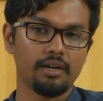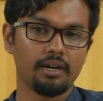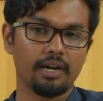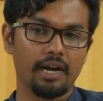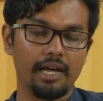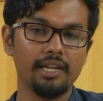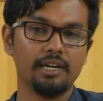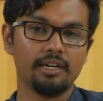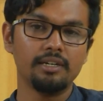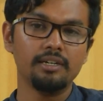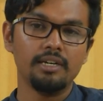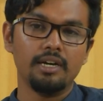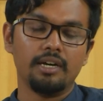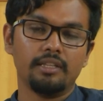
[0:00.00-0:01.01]
color,
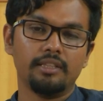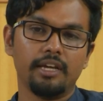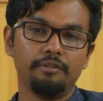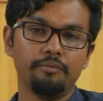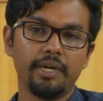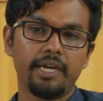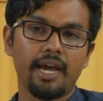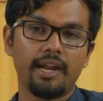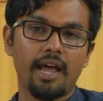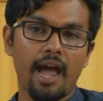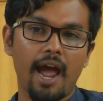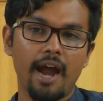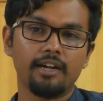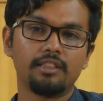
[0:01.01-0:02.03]
then we can
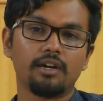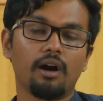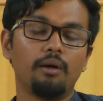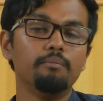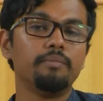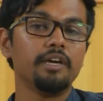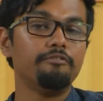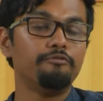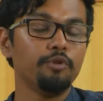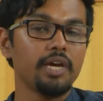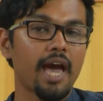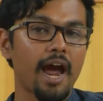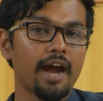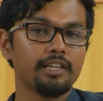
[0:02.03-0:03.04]
add if
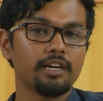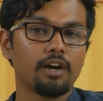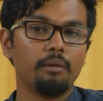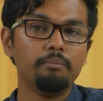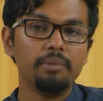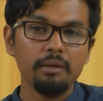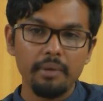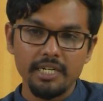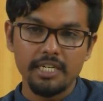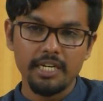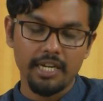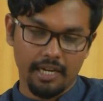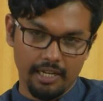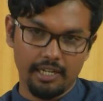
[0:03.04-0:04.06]
we add the
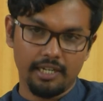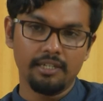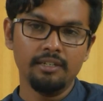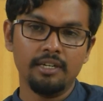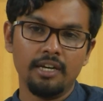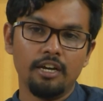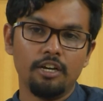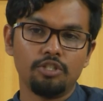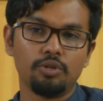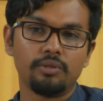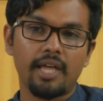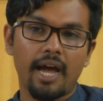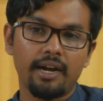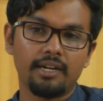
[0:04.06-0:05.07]
complementary color, so
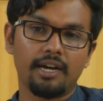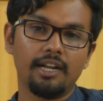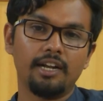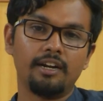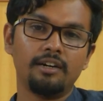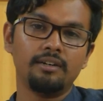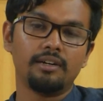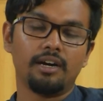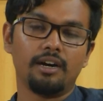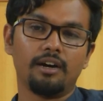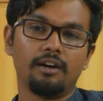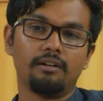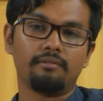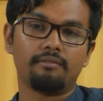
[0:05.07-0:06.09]
that color
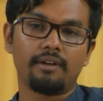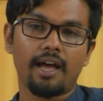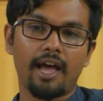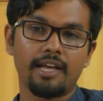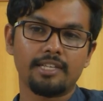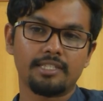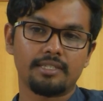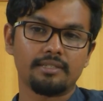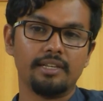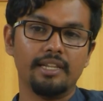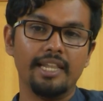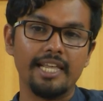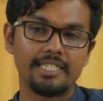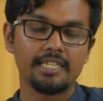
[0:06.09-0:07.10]
has
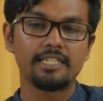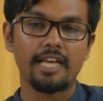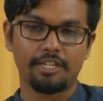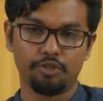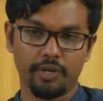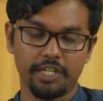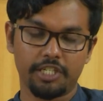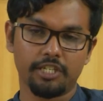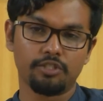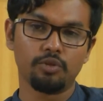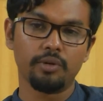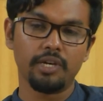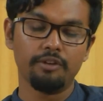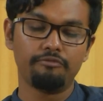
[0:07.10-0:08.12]
lesser saturation.
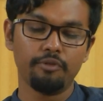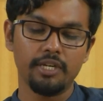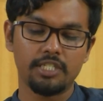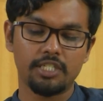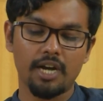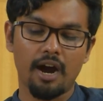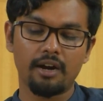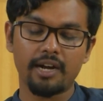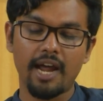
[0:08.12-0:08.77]
So if we start